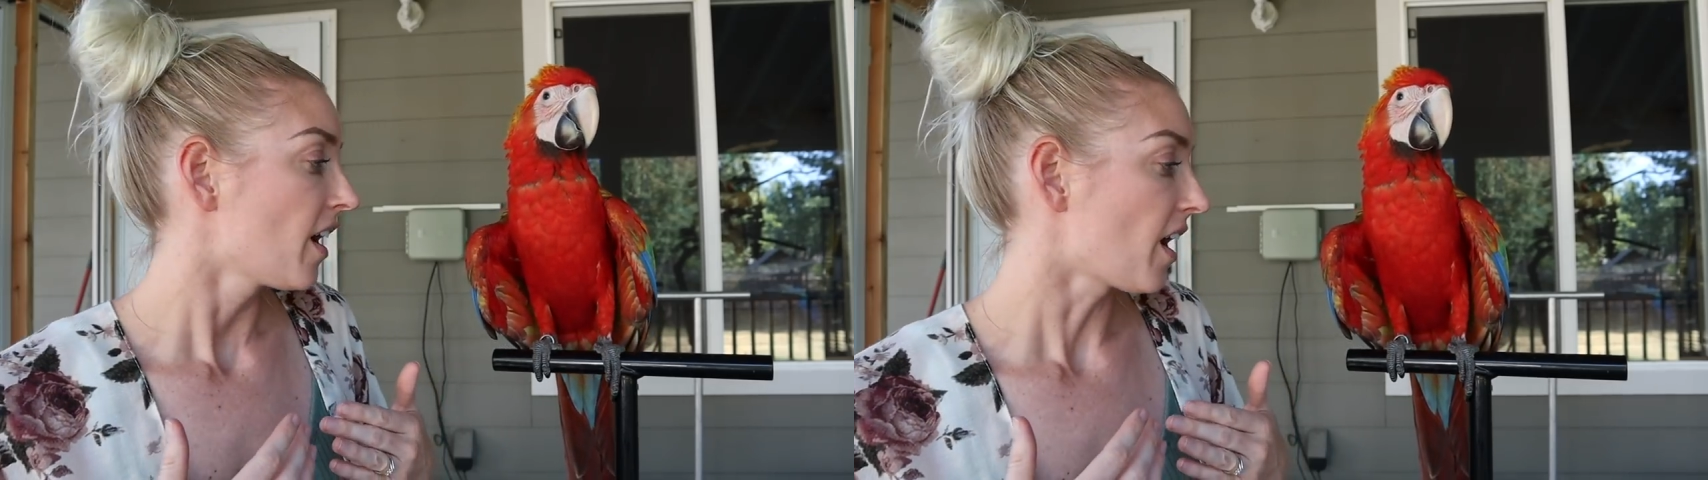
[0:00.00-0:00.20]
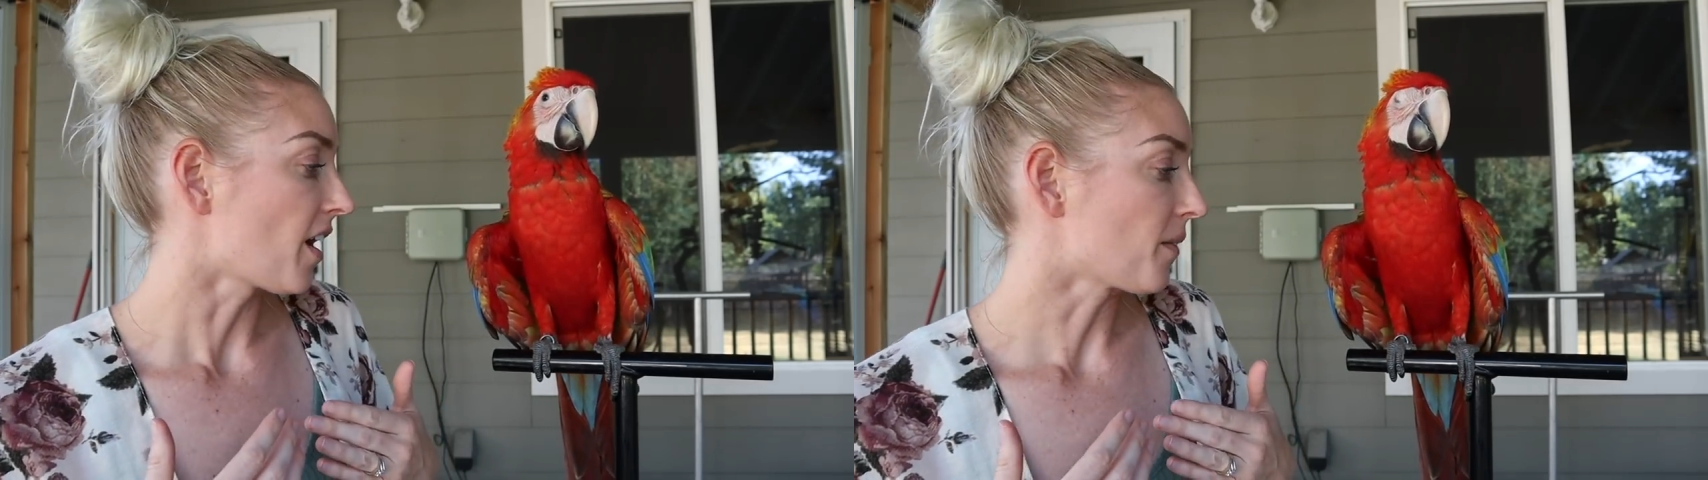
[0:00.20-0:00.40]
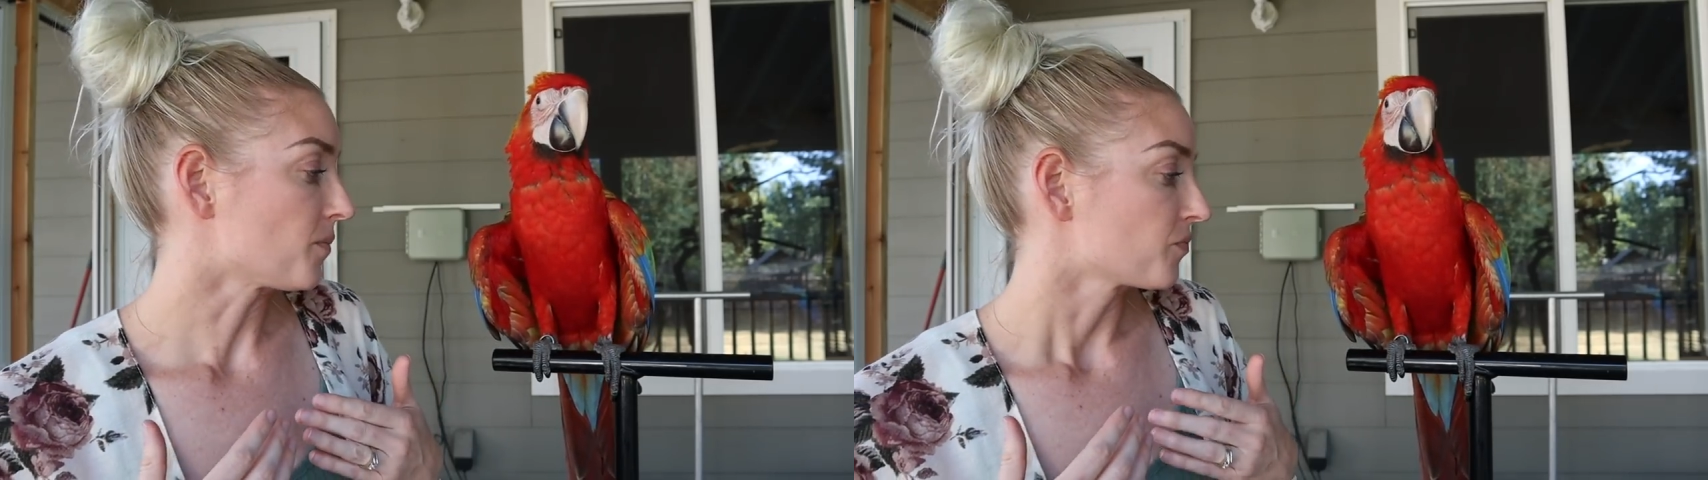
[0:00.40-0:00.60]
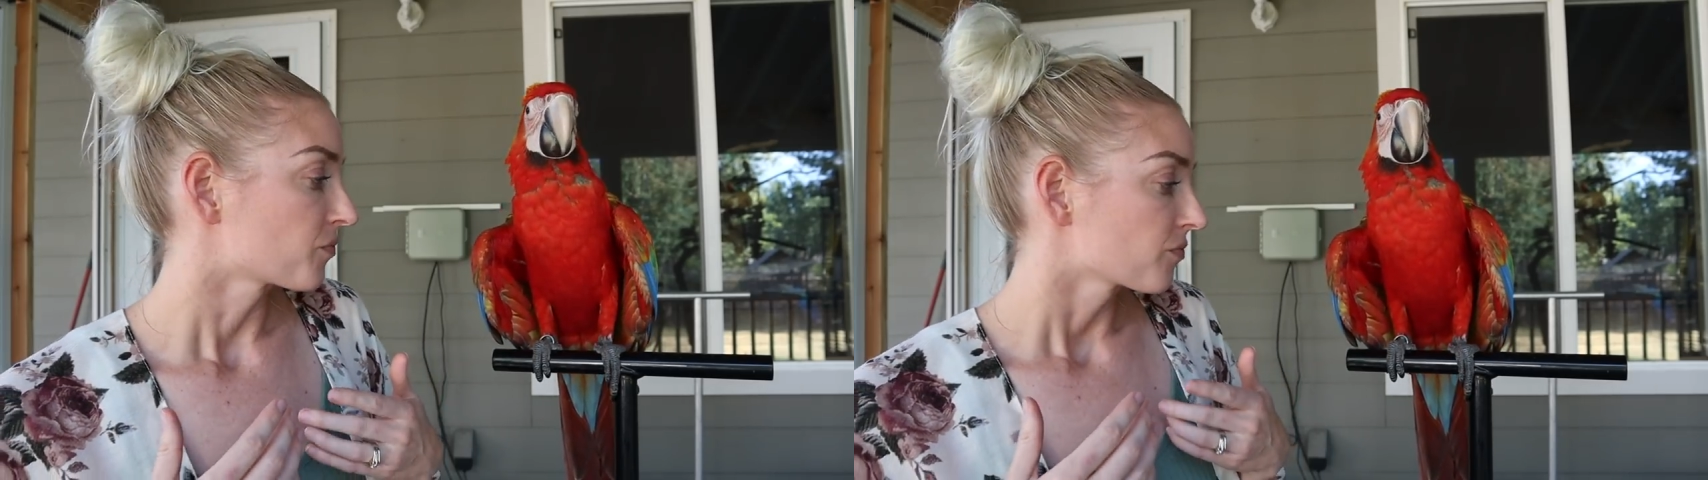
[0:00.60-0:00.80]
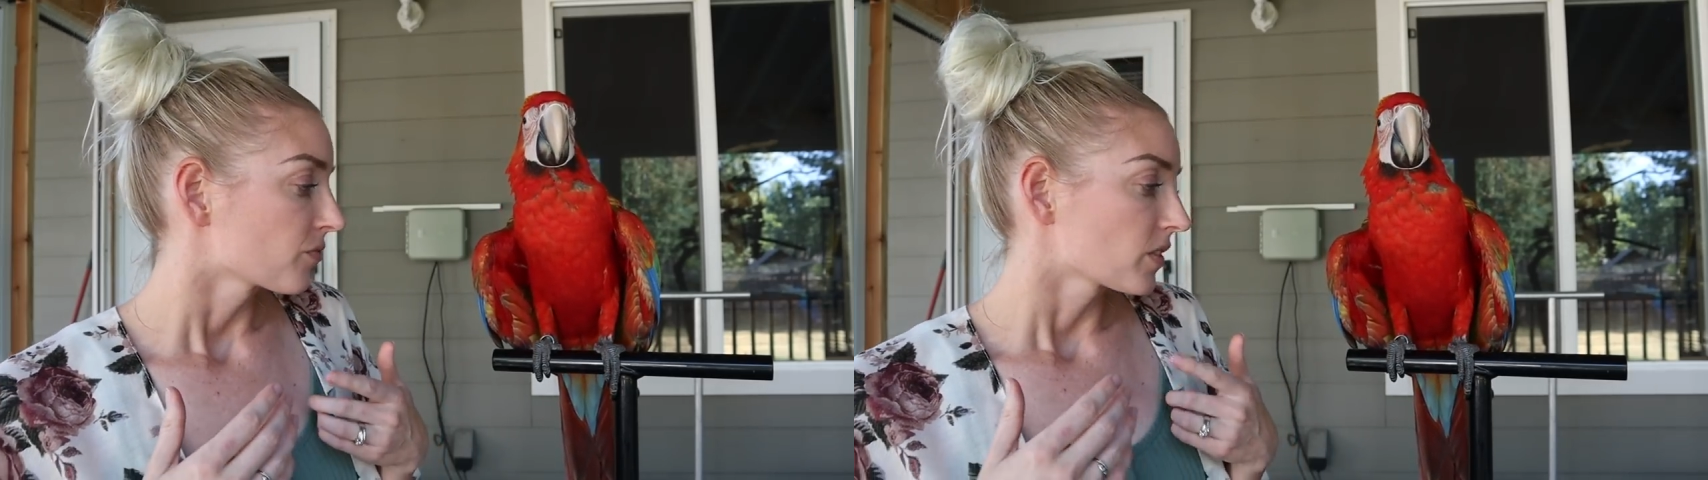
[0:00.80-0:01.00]
Um,
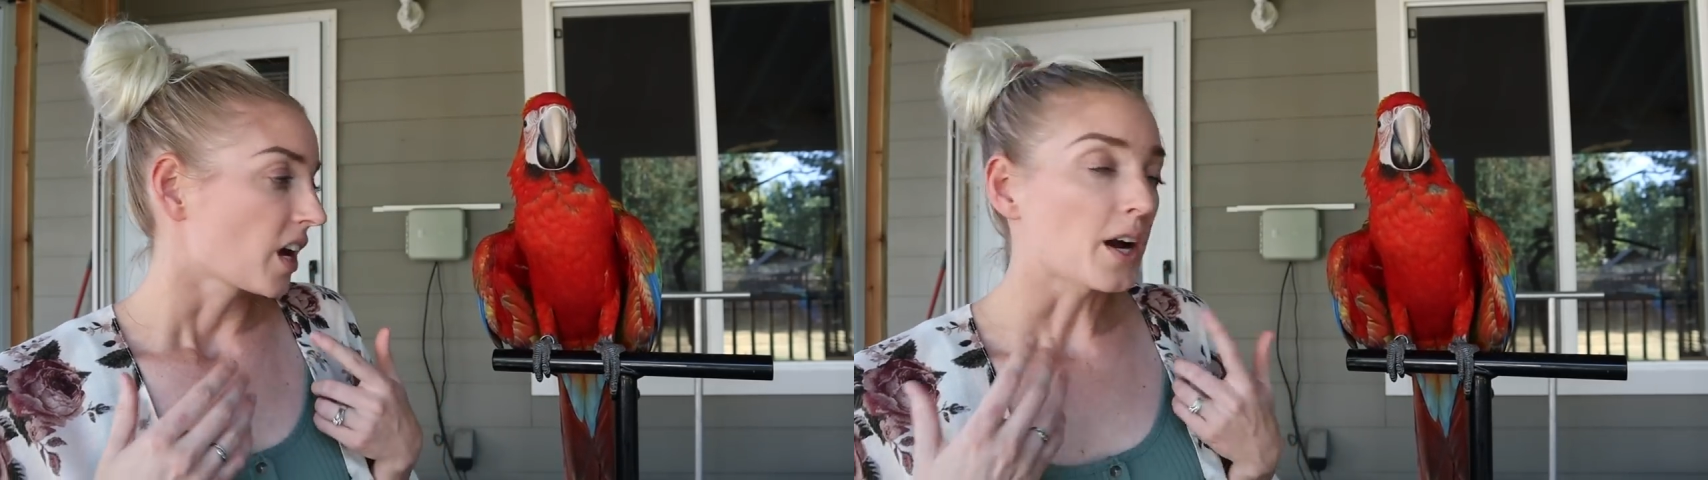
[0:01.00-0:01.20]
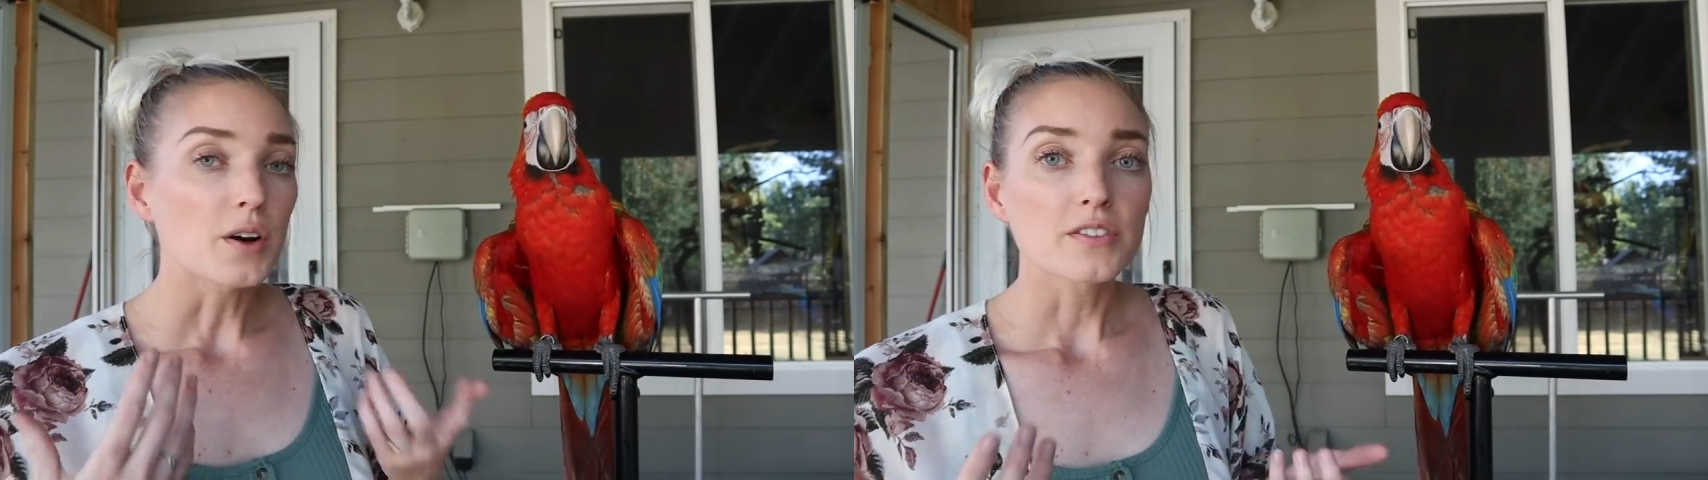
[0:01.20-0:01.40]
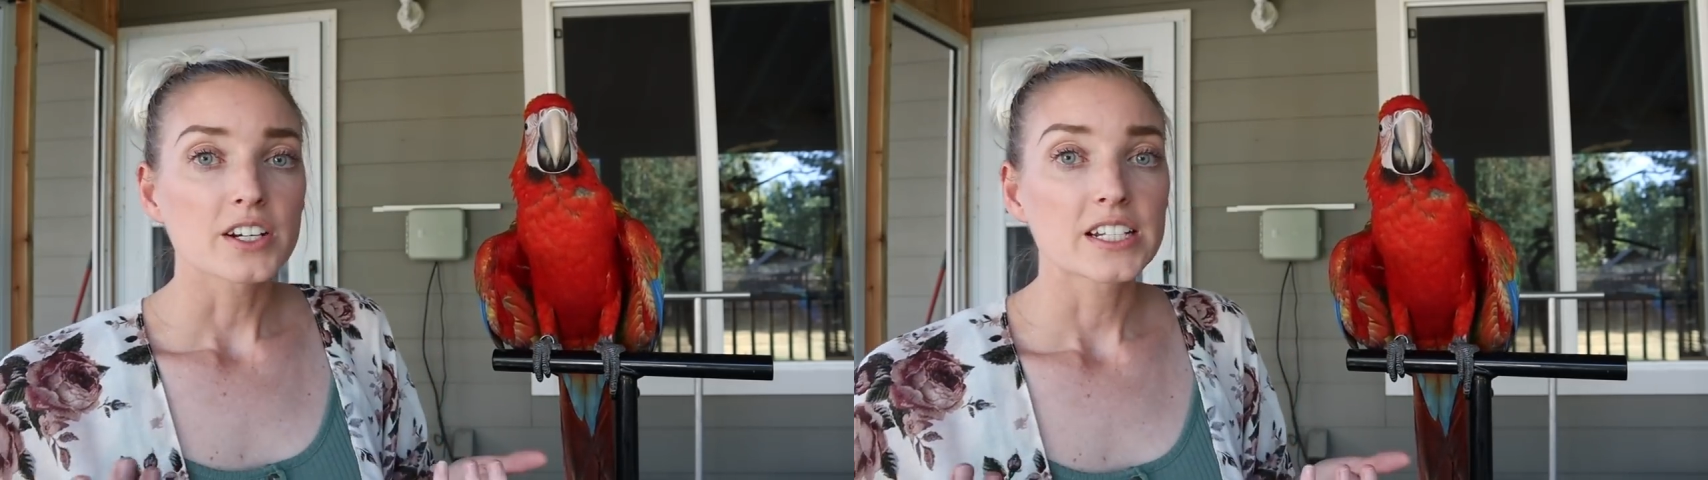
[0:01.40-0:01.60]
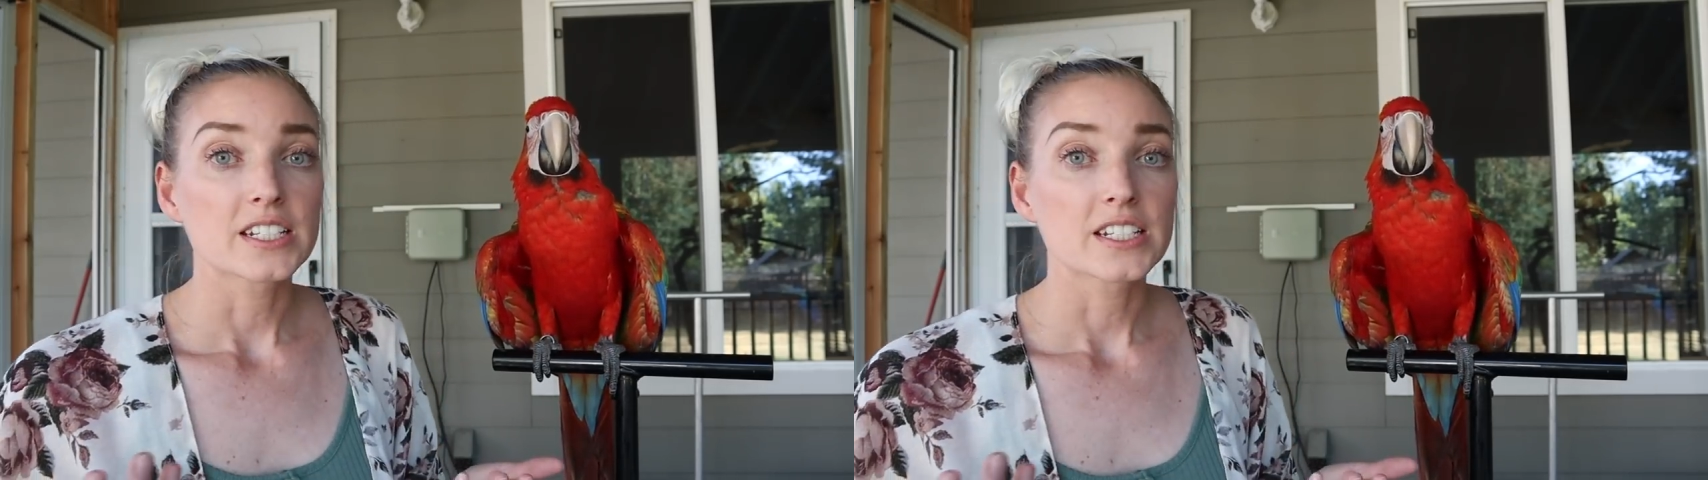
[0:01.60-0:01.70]
However, he